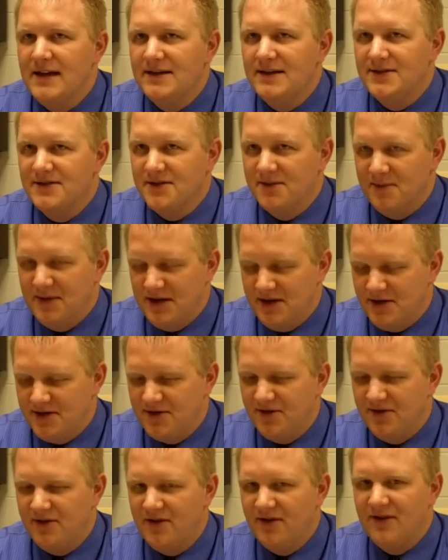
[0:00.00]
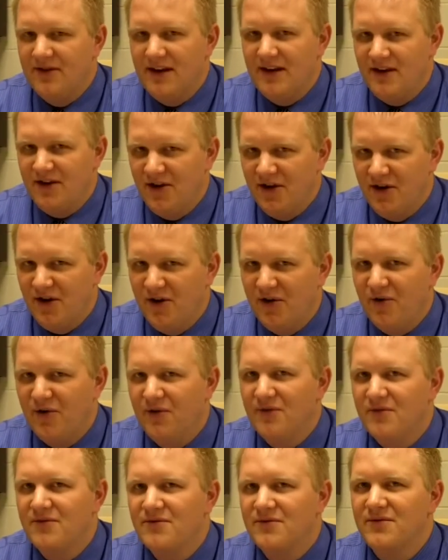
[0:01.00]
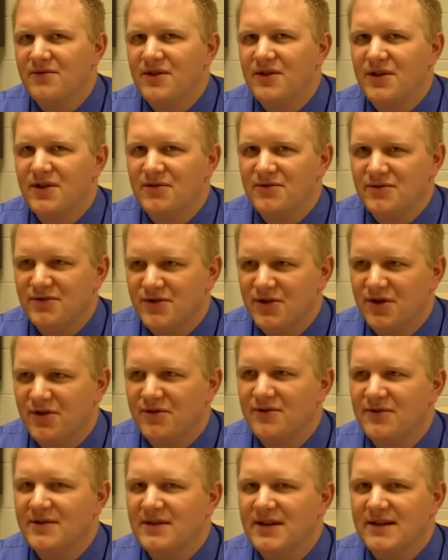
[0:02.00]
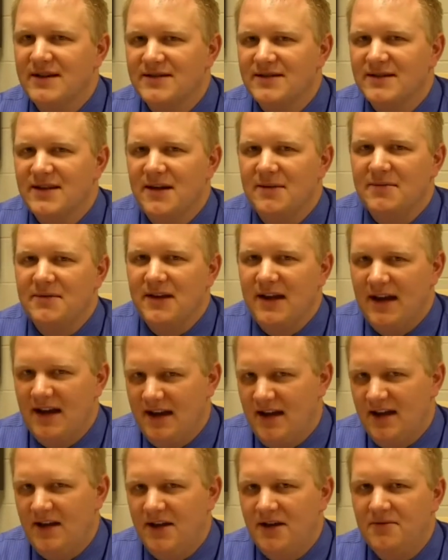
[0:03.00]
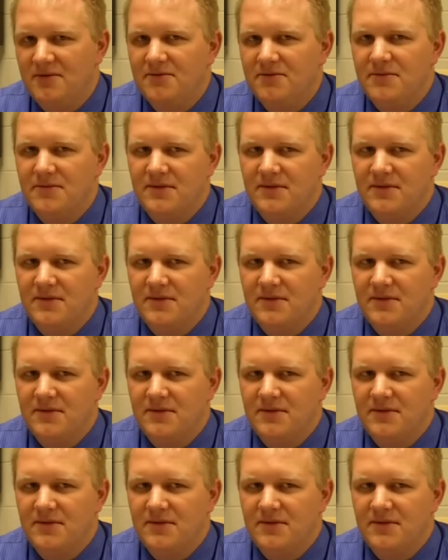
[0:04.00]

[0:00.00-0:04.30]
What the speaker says: is to make sure that they know, don't accept any